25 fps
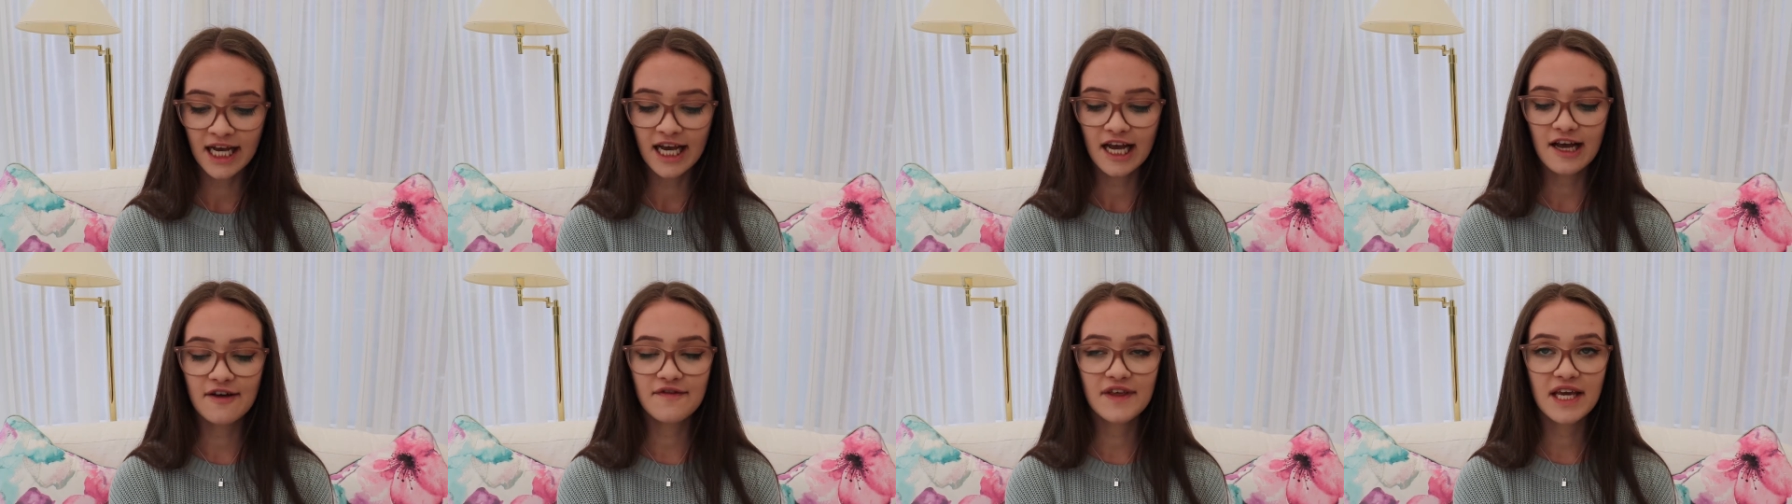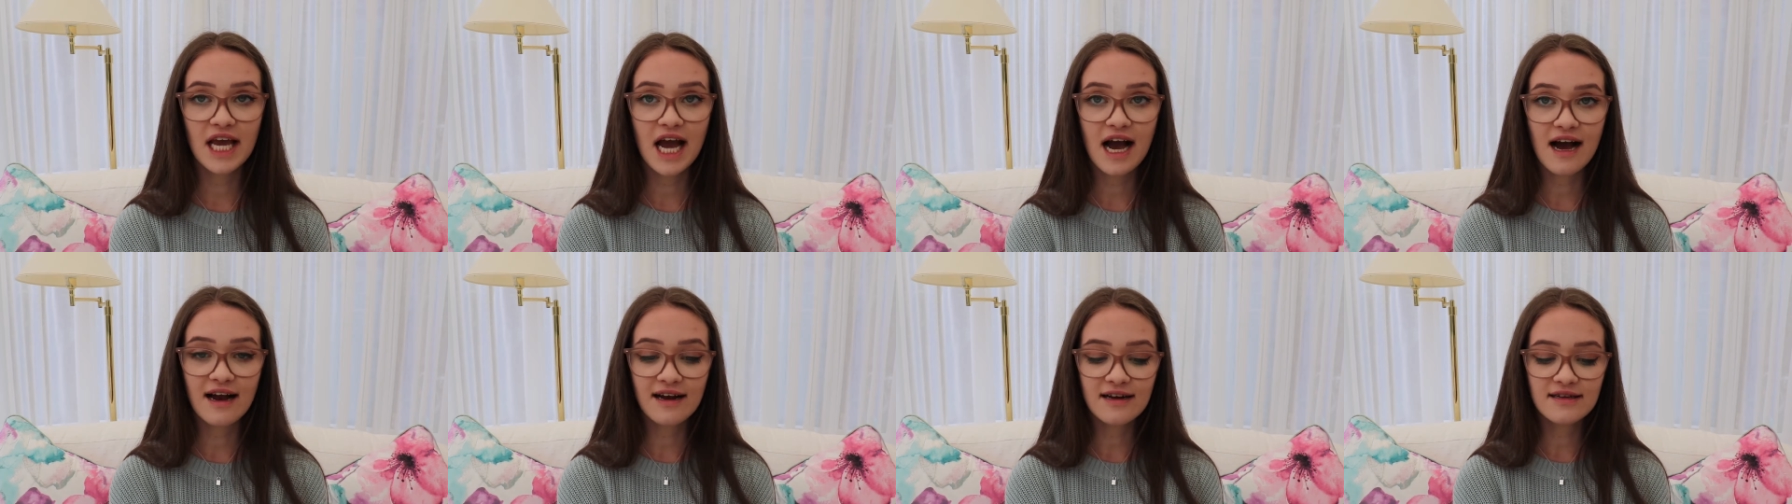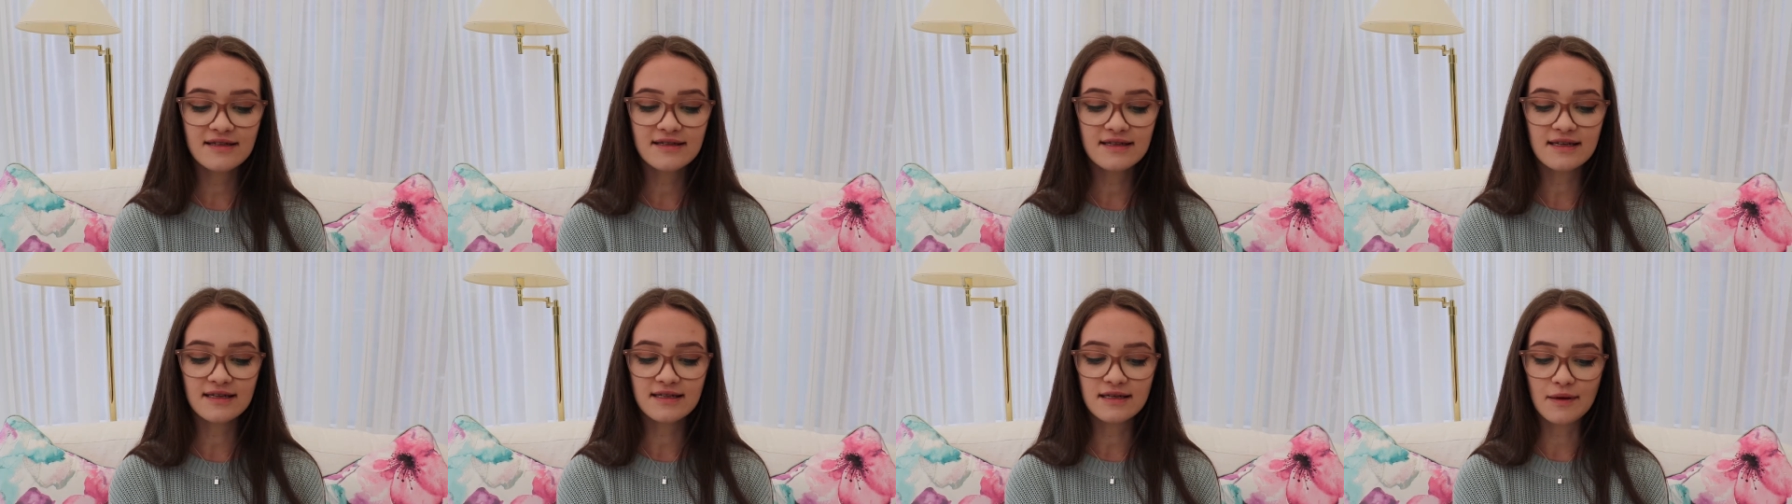If the
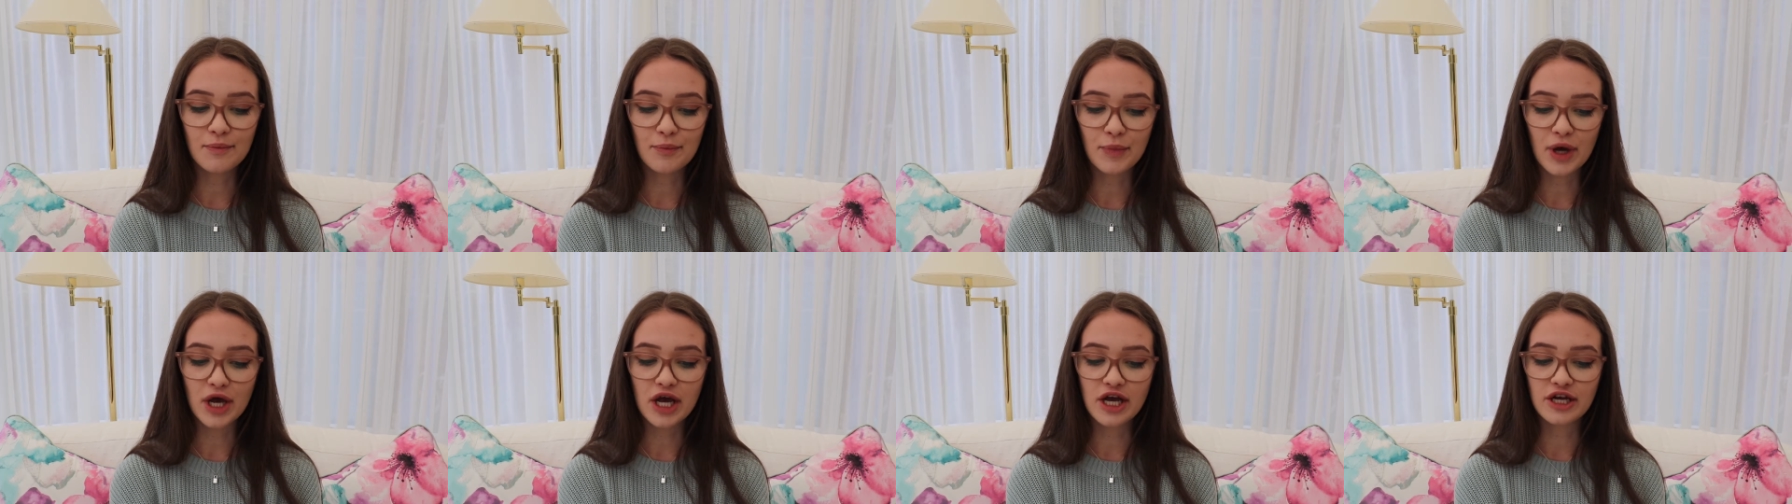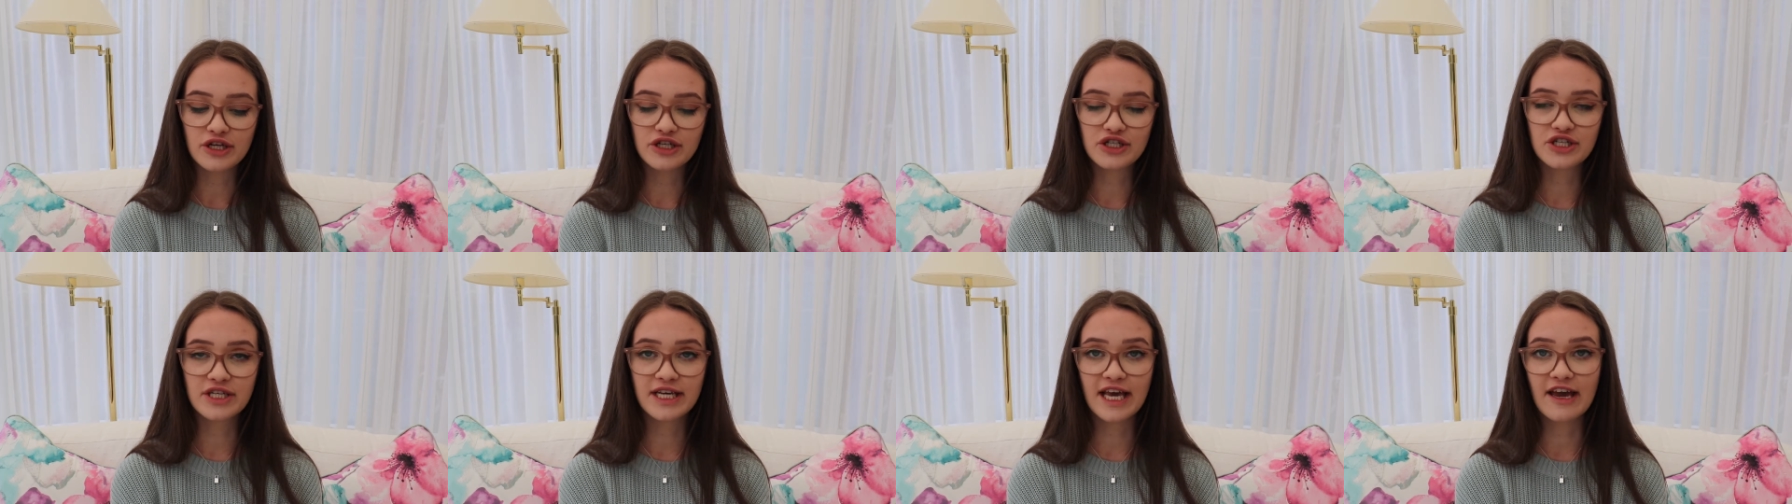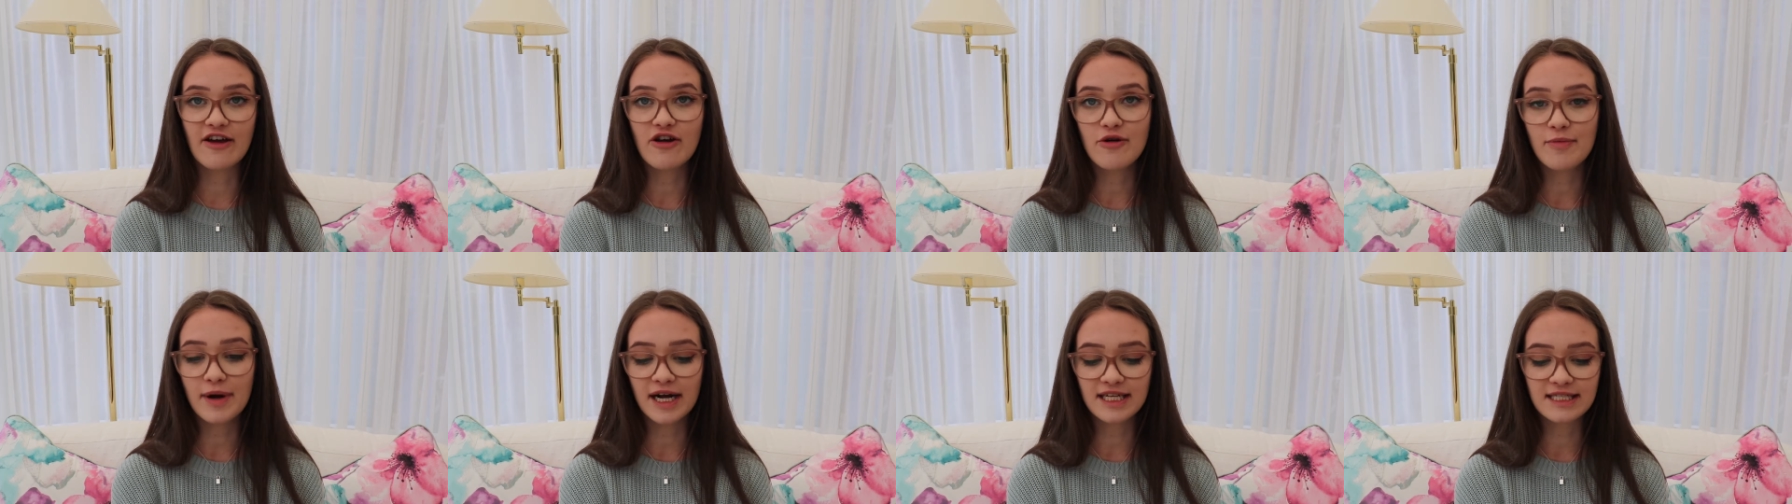islands are submerged,
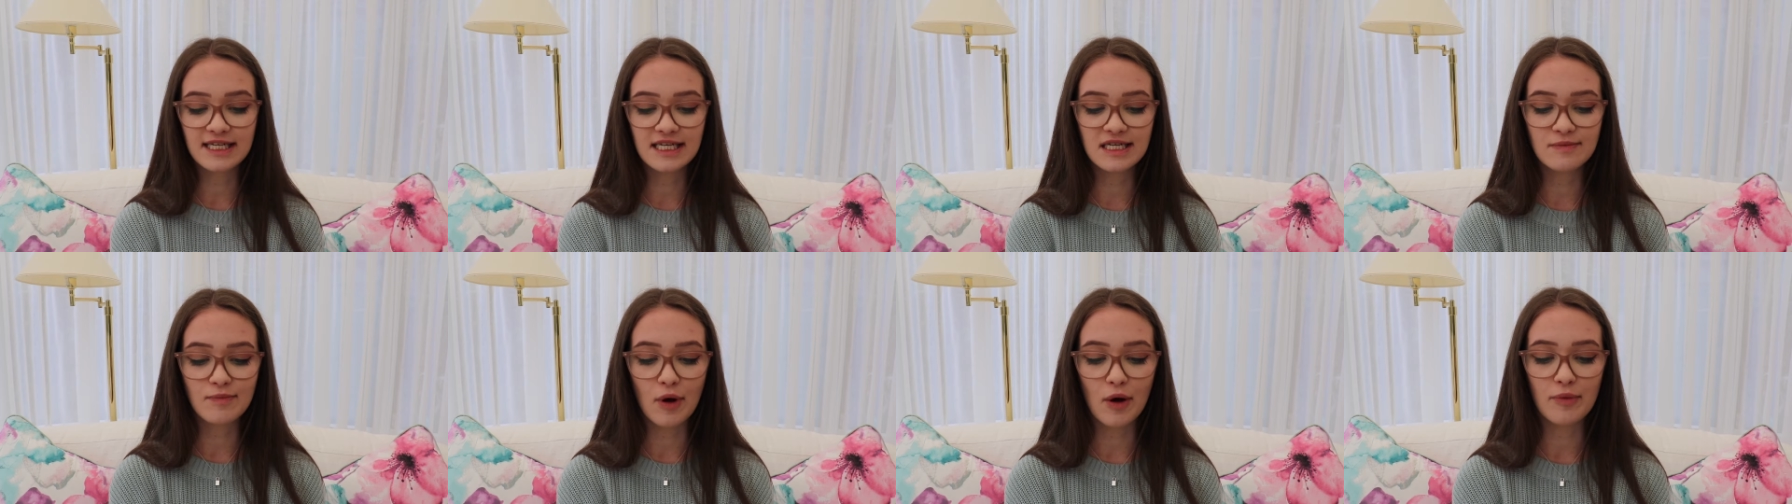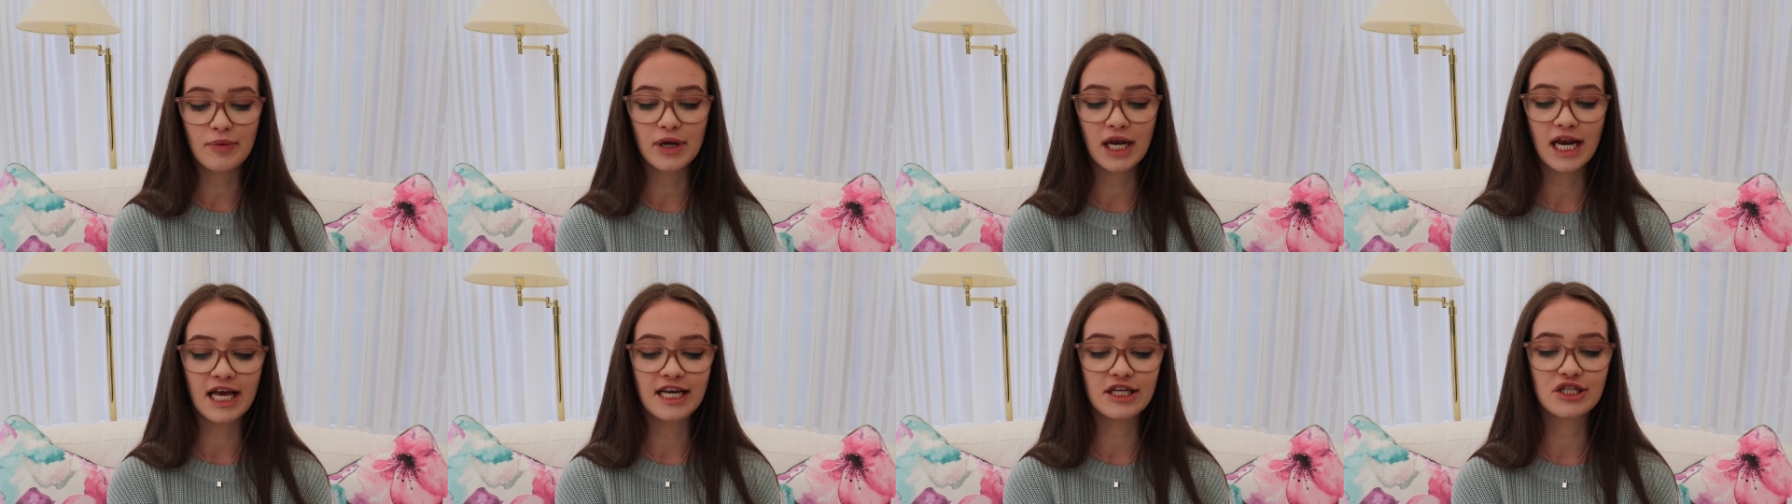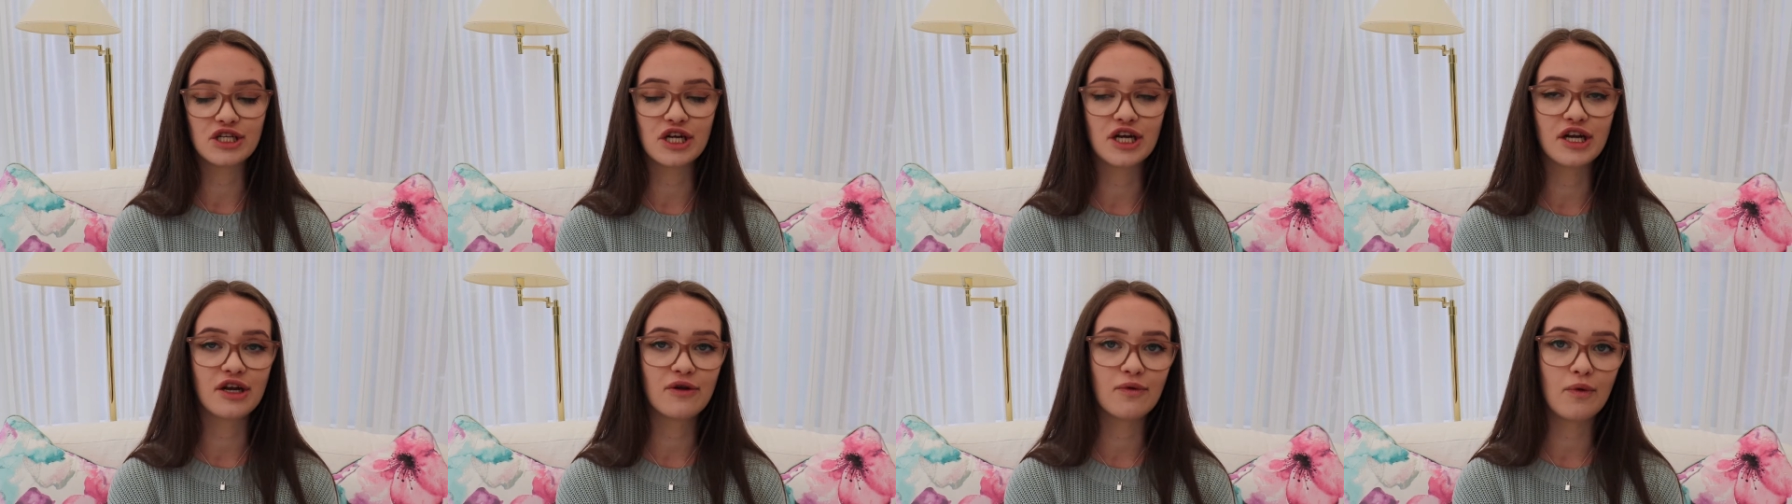Kiribati's
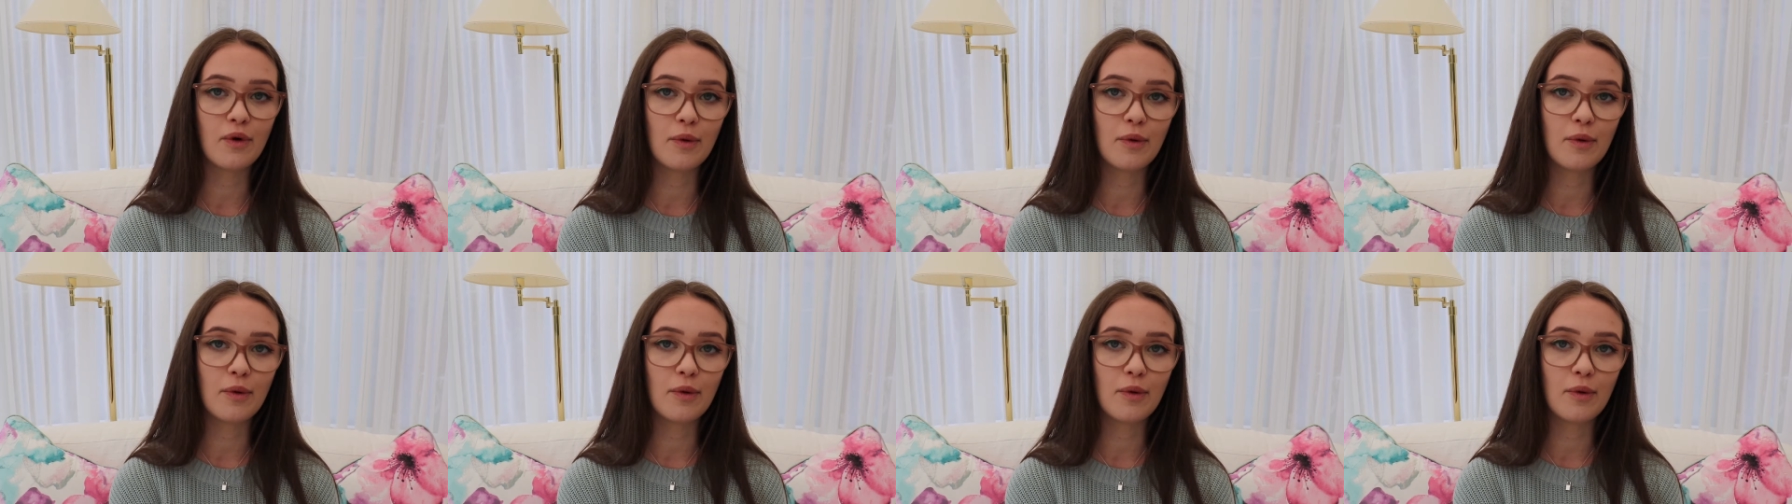population